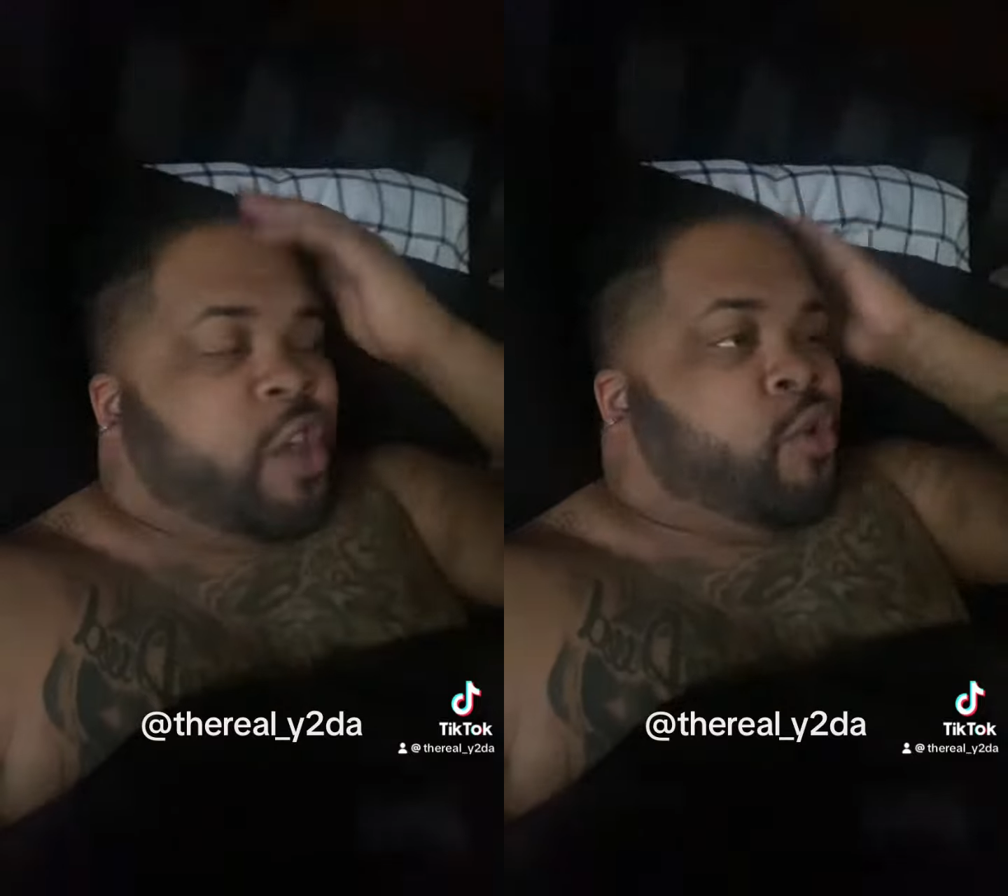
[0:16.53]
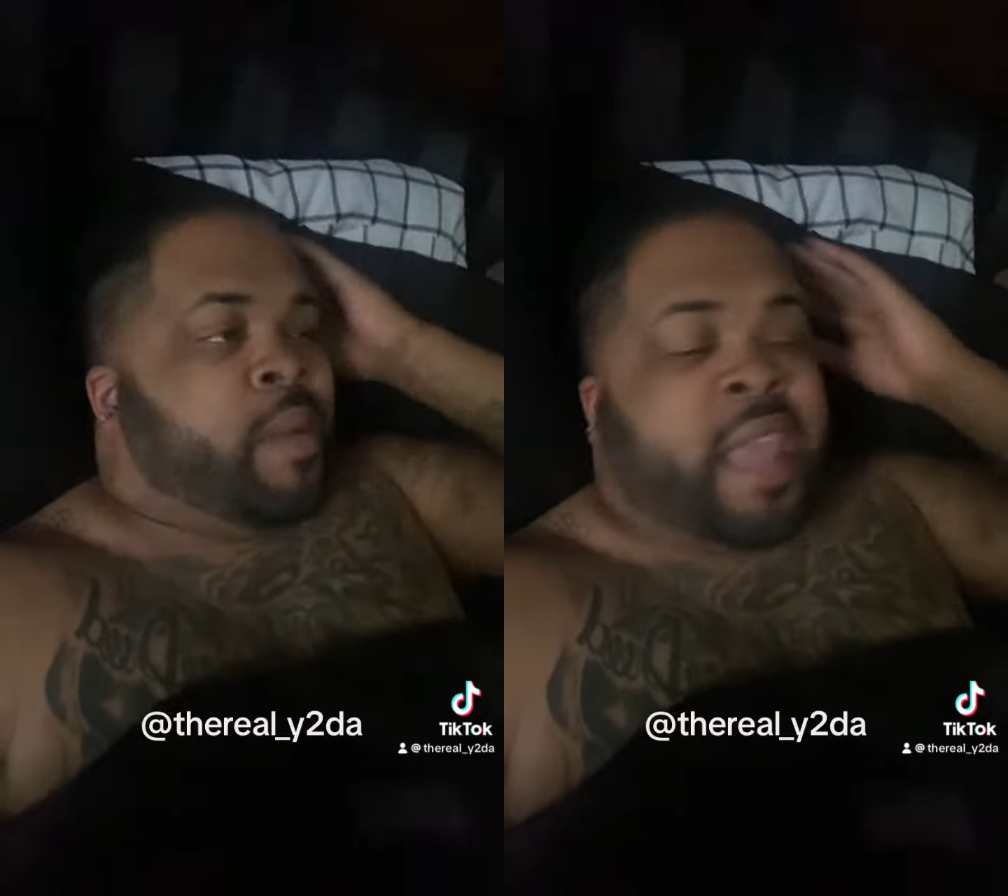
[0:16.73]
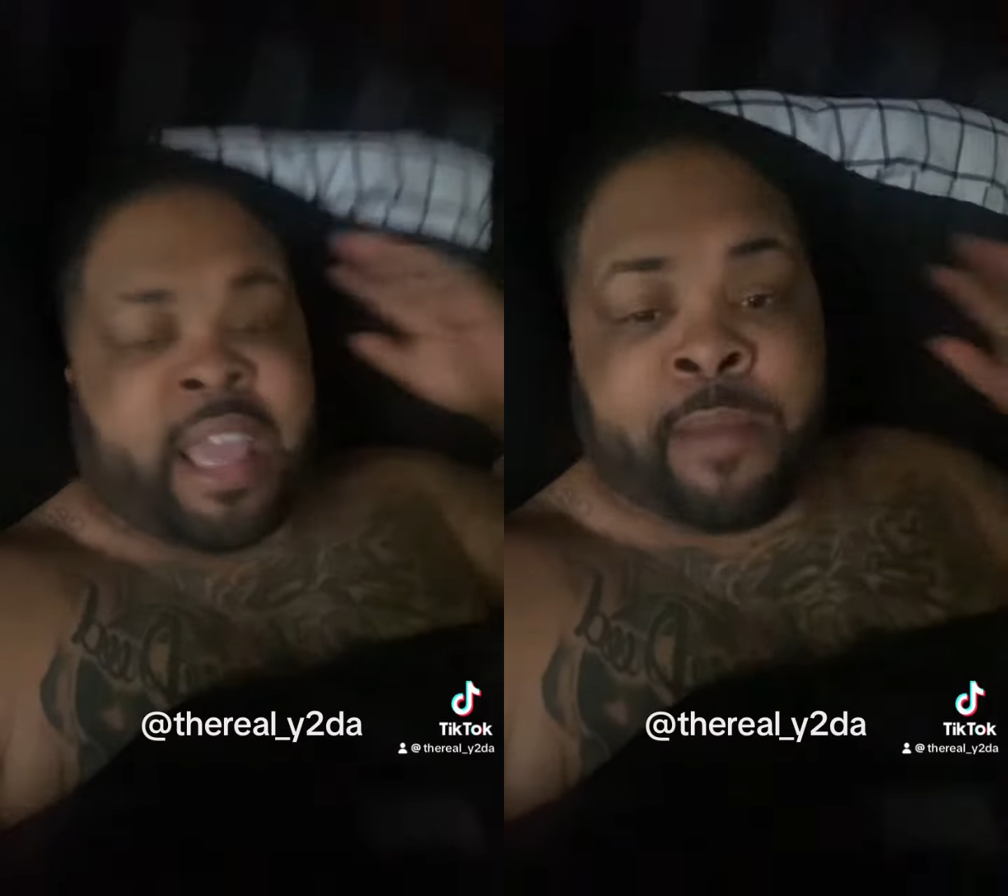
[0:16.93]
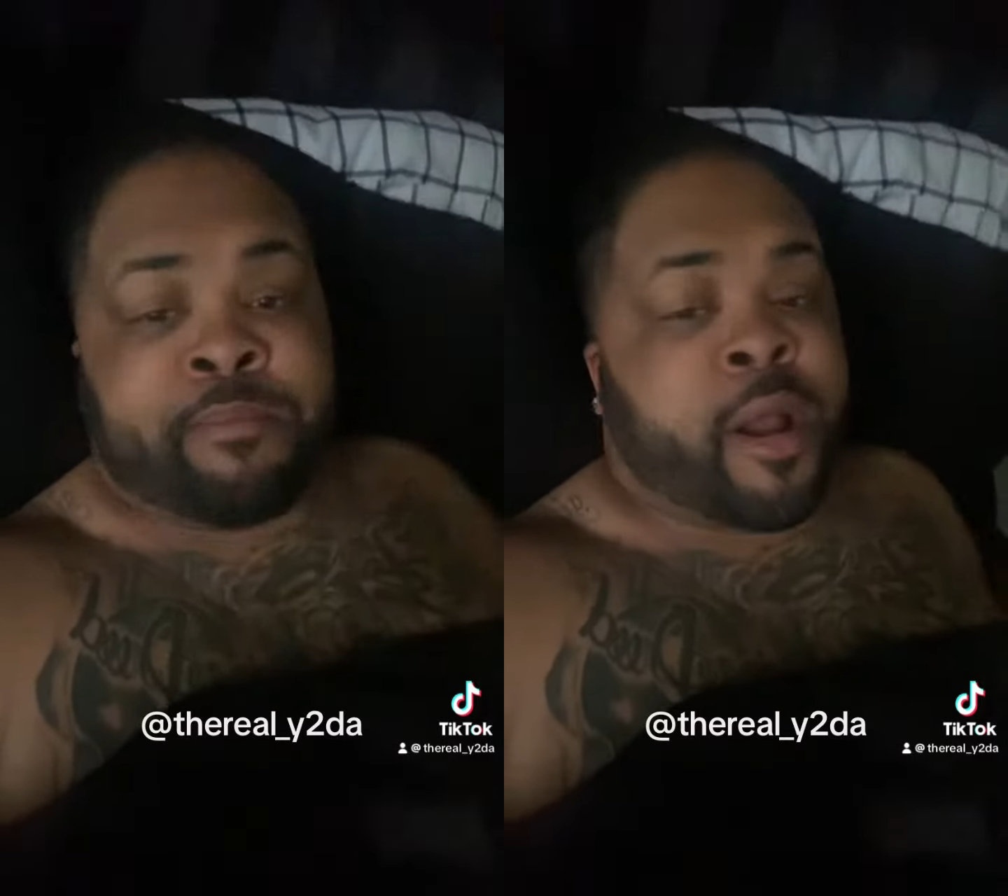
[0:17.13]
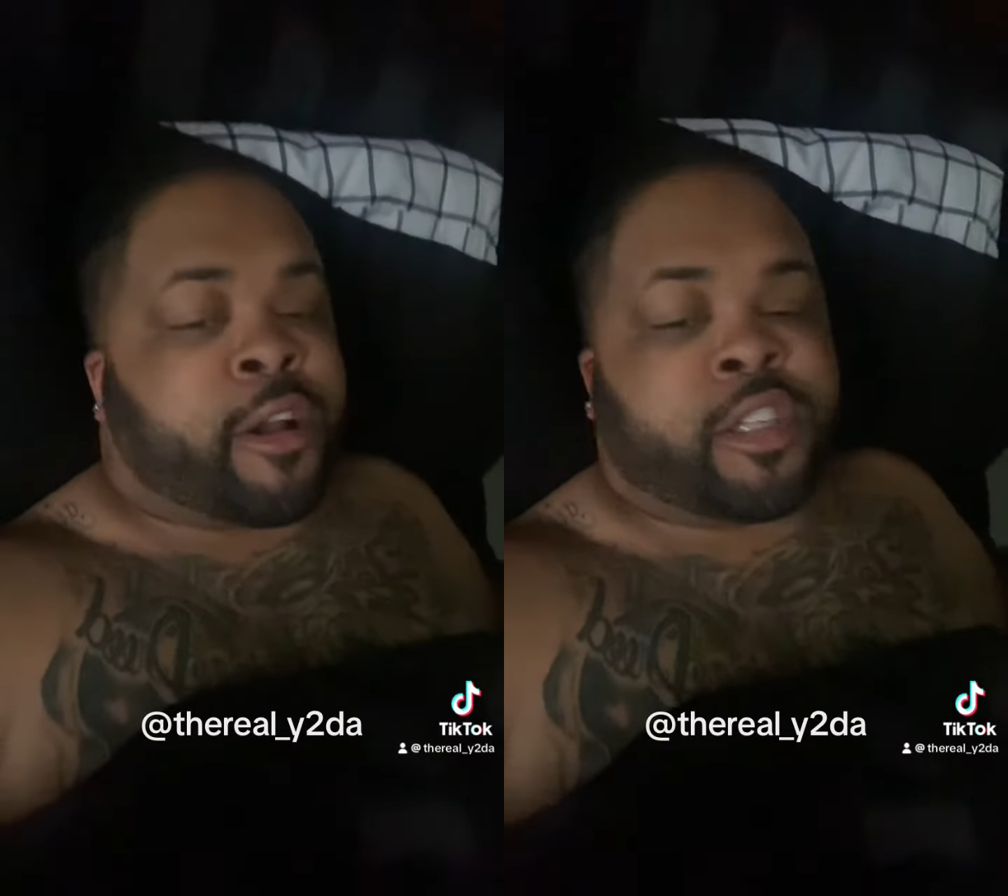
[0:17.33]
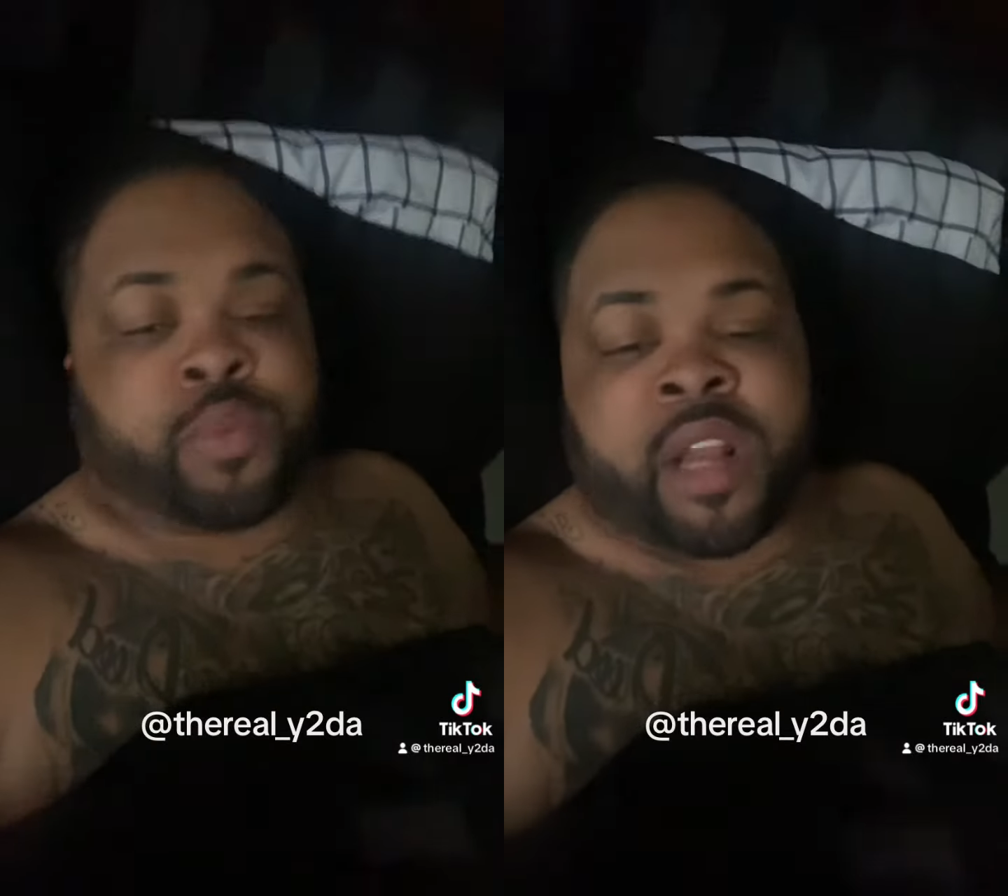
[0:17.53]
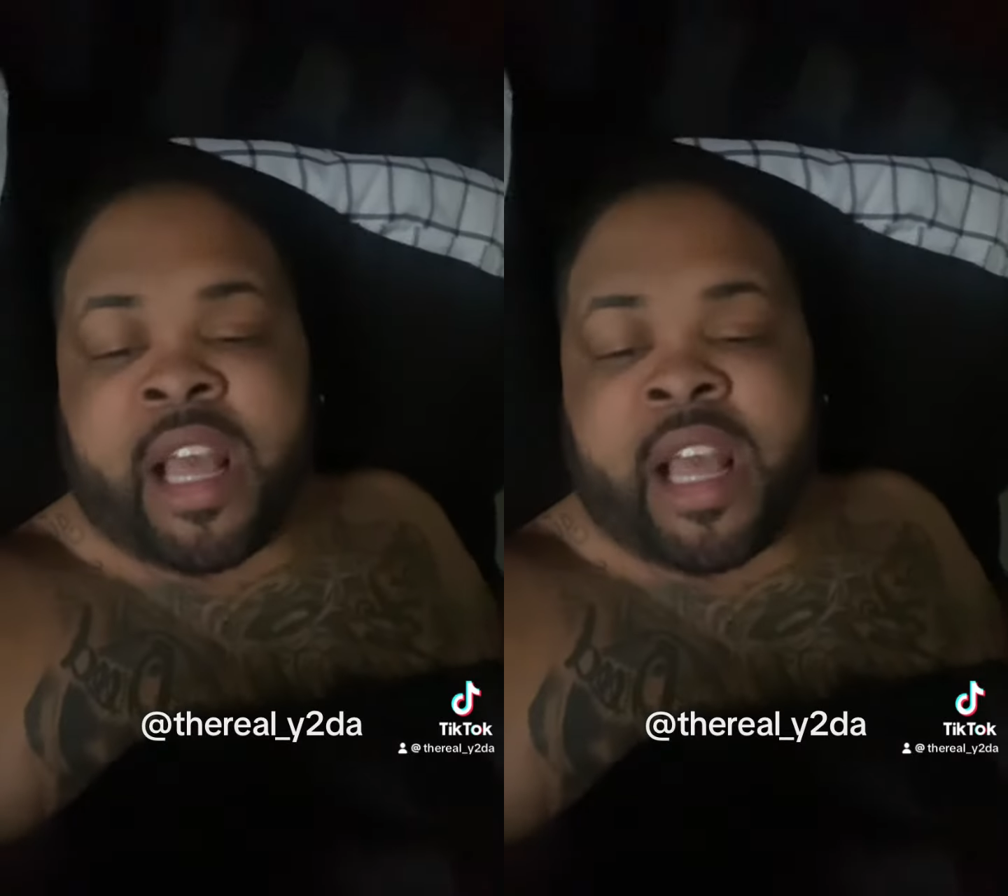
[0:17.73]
you've been eating burgers with